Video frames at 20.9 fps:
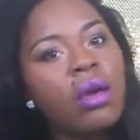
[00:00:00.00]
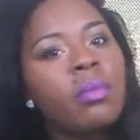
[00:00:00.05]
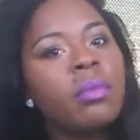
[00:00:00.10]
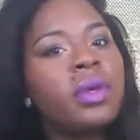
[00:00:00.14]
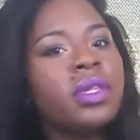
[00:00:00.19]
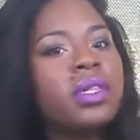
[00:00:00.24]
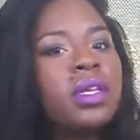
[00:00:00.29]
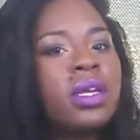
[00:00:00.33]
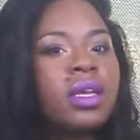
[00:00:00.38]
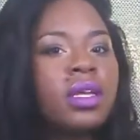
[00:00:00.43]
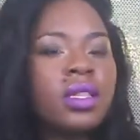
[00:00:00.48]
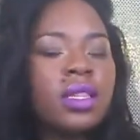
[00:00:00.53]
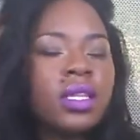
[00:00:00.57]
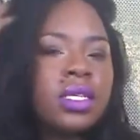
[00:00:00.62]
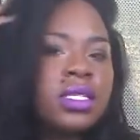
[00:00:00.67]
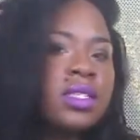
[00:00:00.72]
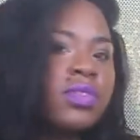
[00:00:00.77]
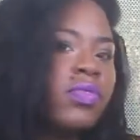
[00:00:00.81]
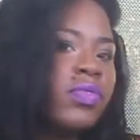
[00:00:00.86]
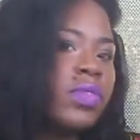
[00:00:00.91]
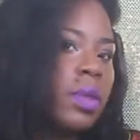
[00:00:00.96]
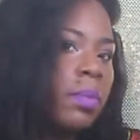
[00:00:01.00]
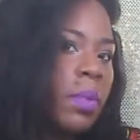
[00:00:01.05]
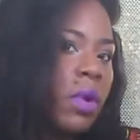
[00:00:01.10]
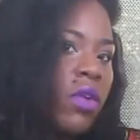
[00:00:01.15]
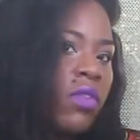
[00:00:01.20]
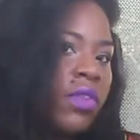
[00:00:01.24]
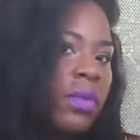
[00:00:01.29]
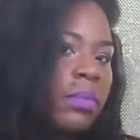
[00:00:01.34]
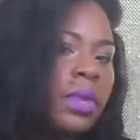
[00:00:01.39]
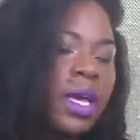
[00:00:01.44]
But look at this flip
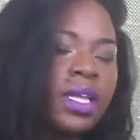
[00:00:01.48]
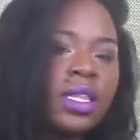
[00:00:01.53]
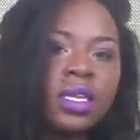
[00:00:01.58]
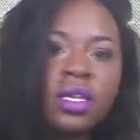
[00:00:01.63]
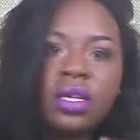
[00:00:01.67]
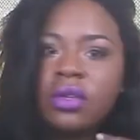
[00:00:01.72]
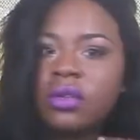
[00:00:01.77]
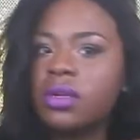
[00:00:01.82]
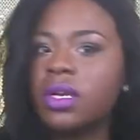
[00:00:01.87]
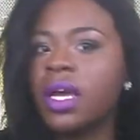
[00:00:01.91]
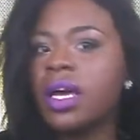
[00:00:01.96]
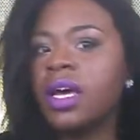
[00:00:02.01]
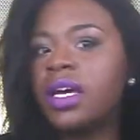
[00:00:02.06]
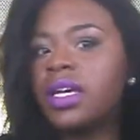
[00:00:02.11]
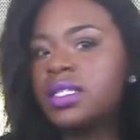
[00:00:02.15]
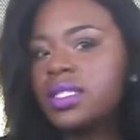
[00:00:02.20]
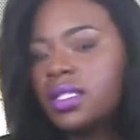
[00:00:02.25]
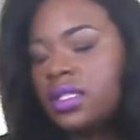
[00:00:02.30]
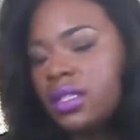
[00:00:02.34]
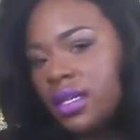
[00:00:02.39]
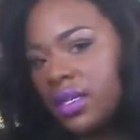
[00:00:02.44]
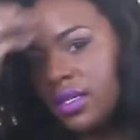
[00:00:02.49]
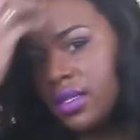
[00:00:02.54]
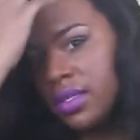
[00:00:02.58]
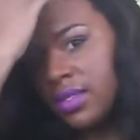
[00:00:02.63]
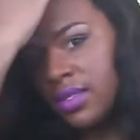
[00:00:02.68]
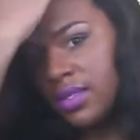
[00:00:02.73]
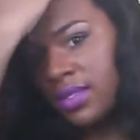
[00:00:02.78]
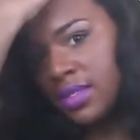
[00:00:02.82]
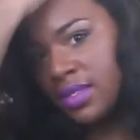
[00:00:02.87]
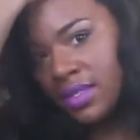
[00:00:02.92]
over method, you guys.
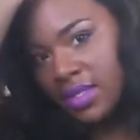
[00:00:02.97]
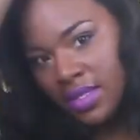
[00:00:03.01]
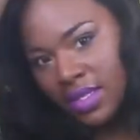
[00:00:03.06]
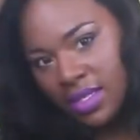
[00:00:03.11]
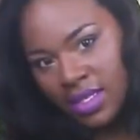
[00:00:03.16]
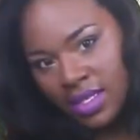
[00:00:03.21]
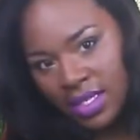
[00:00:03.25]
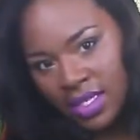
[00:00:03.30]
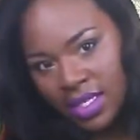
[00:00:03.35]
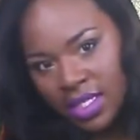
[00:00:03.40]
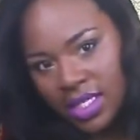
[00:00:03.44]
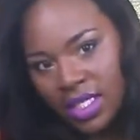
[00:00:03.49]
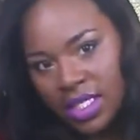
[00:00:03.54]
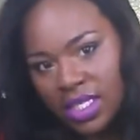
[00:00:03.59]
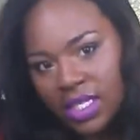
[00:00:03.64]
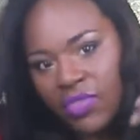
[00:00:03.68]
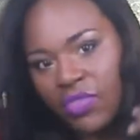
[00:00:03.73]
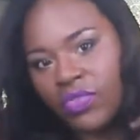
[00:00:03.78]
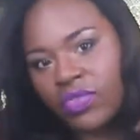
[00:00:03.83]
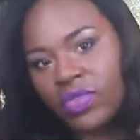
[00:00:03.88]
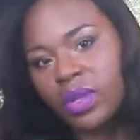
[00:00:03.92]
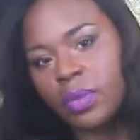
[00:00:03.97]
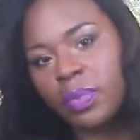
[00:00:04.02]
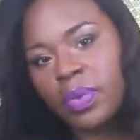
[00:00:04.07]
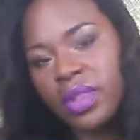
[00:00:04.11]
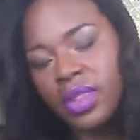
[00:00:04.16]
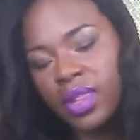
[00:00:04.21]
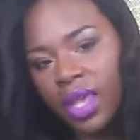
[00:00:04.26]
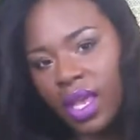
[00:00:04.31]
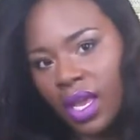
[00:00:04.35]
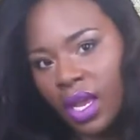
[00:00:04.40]
Just
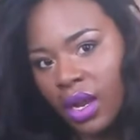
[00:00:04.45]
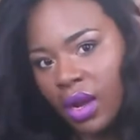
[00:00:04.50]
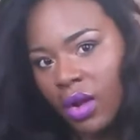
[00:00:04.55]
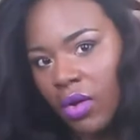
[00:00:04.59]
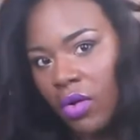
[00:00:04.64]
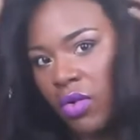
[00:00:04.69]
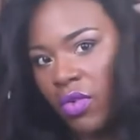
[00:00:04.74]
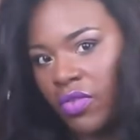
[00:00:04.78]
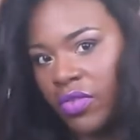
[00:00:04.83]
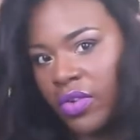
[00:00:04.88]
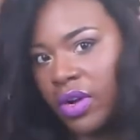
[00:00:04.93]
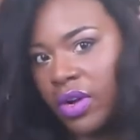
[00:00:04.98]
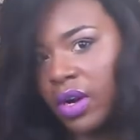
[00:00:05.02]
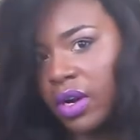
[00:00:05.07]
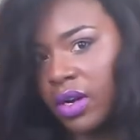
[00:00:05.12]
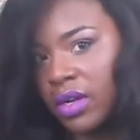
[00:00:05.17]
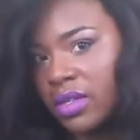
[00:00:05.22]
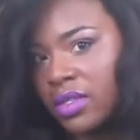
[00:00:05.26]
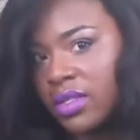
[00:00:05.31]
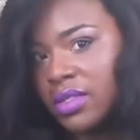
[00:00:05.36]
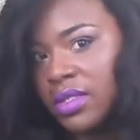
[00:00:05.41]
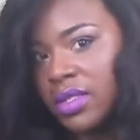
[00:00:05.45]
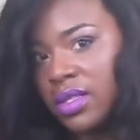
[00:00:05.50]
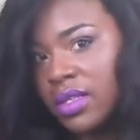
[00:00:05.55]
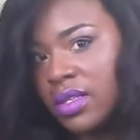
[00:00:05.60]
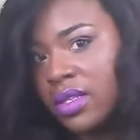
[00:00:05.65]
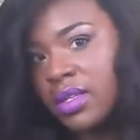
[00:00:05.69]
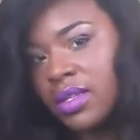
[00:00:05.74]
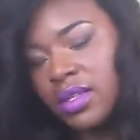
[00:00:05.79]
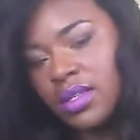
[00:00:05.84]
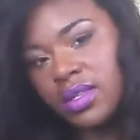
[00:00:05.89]
flipping the hair over.
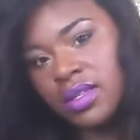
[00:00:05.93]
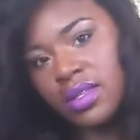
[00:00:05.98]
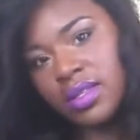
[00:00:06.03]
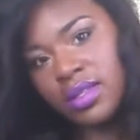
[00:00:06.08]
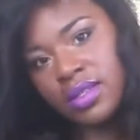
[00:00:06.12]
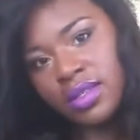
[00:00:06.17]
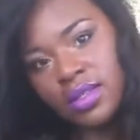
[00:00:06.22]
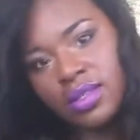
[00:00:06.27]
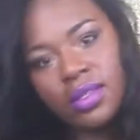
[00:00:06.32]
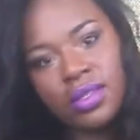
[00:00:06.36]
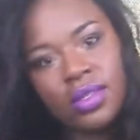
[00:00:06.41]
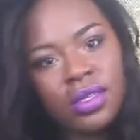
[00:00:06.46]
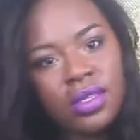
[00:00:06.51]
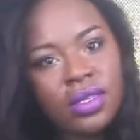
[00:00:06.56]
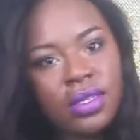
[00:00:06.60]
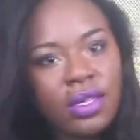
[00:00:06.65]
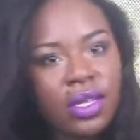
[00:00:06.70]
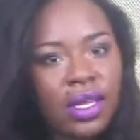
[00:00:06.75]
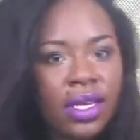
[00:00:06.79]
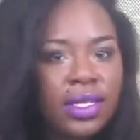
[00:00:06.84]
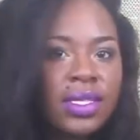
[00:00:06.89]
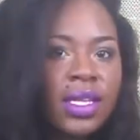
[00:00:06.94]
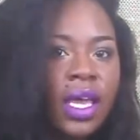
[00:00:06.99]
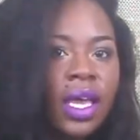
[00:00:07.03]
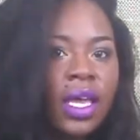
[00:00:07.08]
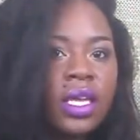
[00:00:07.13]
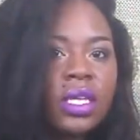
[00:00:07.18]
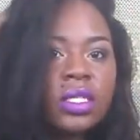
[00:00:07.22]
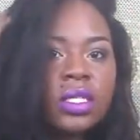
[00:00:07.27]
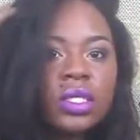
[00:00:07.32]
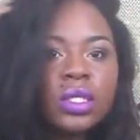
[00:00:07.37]
Like,
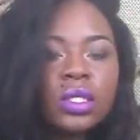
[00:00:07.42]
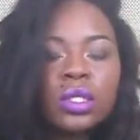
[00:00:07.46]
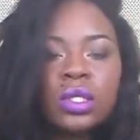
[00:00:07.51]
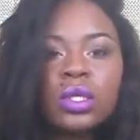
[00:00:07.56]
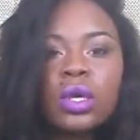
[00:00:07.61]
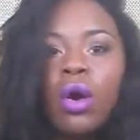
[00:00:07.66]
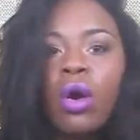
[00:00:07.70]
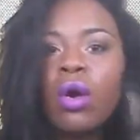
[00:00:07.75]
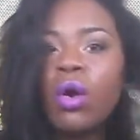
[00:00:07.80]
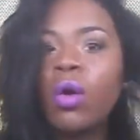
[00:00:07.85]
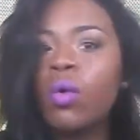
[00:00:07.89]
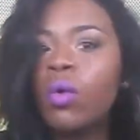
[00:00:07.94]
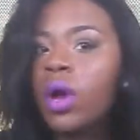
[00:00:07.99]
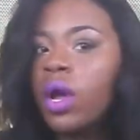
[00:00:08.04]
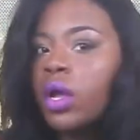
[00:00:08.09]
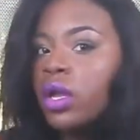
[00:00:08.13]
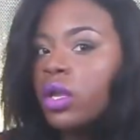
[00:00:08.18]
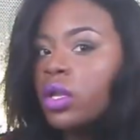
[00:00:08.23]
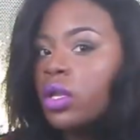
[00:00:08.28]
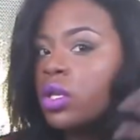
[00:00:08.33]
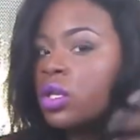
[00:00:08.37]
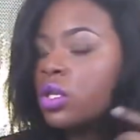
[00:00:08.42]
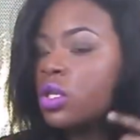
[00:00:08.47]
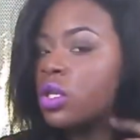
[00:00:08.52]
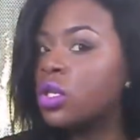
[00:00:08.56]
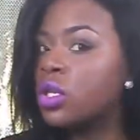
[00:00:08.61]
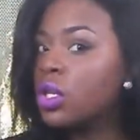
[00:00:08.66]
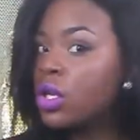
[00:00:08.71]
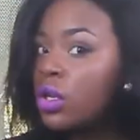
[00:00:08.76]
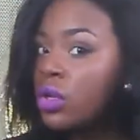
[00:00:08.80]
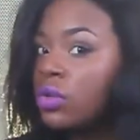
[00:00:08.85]
that is so
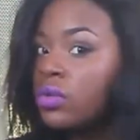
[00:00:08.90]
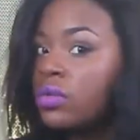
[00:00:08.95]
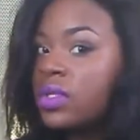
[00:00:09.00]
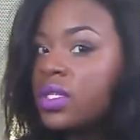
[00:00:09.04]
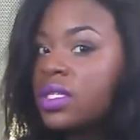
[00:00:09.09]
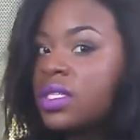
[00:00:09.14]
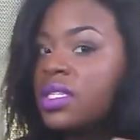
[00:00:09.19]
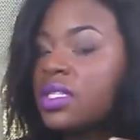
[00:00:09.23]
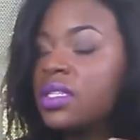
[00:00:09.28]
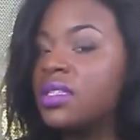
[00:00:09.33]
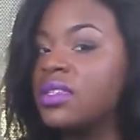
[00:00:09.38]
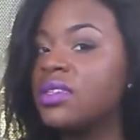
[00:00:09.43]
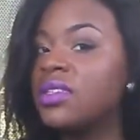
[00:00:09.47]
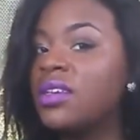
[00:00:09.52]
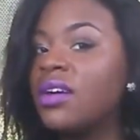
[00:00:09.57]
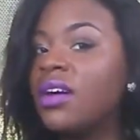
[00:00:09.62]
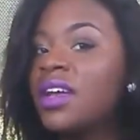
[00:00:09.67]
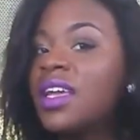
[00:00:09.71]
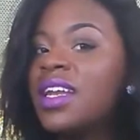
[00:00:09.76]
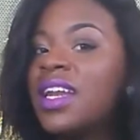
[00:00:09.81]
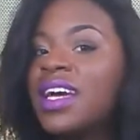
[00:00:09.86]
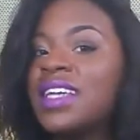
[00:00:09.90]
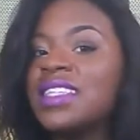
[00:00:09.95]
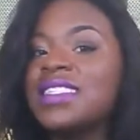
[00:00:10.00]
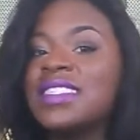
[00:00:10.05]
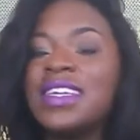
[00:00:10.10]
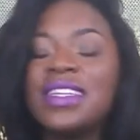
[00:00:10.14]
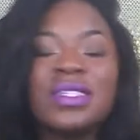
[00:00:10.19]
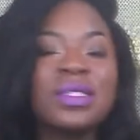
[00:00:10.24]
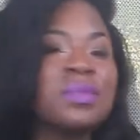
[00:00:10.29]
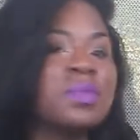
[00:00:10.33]
cute. Y'all cannot
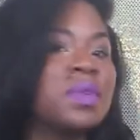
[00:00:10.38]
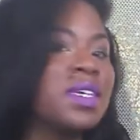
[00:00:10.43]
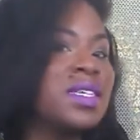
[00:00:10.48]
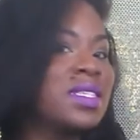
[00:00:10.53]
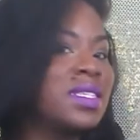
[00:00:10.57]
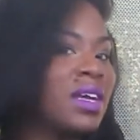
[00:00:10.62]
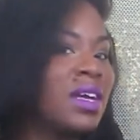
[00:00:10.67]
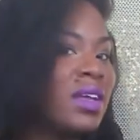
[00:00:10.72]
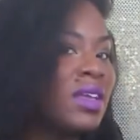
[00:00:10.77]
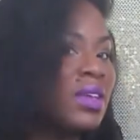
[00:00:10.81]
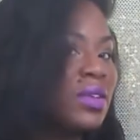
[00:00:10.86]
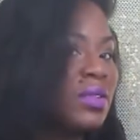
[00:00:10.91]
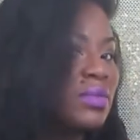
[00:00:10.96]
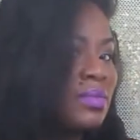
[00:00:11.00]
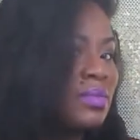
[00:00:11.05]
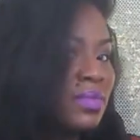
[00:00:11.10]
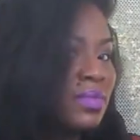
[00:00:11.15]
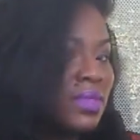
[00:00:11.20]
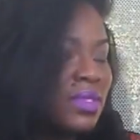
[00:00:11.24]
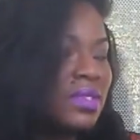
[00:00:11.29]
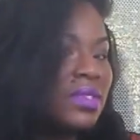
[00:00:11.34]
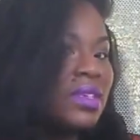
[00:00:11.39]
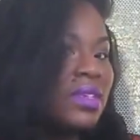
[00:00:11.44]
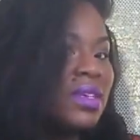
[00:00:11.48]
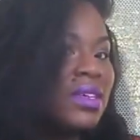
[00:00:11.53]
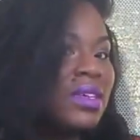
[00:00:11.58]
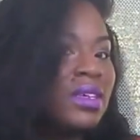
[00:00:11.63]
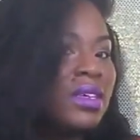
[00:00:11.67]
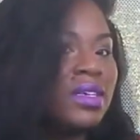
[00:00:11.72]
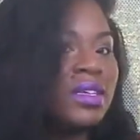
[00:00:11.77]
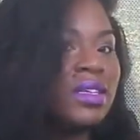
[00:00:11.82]
say this wig is not cute.
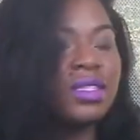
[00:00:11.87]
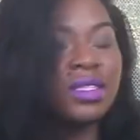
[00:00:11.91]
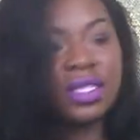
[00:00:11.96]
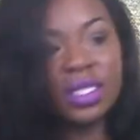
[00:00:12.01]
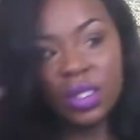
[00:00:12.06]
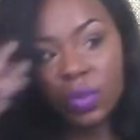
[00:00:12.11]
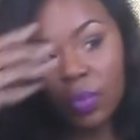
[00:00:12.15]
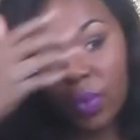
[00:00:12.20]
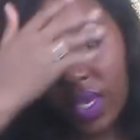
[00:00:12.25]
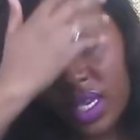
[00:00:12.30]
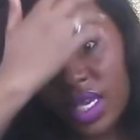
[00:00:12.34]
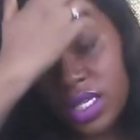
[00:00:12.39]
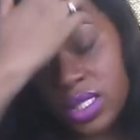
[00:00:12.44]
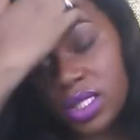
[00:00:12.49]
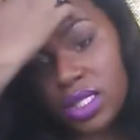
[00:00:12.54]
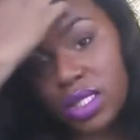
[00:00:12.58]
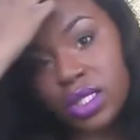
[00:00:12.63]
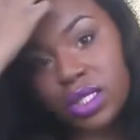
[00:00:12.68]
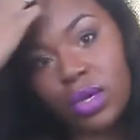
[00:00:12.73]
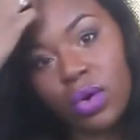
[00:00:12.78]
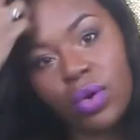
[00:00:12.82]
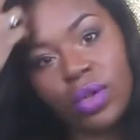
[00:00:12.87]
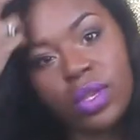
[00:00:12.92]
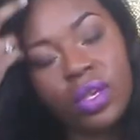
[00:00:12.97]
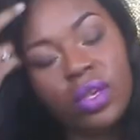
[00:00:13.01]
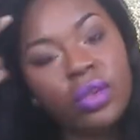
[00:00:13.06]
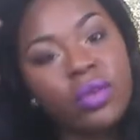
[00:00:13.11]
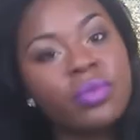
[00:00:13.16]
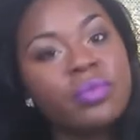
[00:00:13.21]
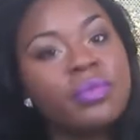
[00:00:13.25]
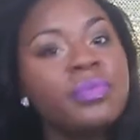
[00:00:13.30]
This wig is so
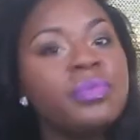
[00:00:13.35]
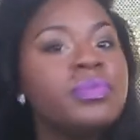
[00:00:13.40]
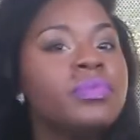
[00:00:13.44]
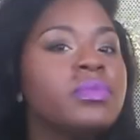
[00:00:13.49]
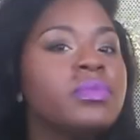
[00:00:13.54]
cute.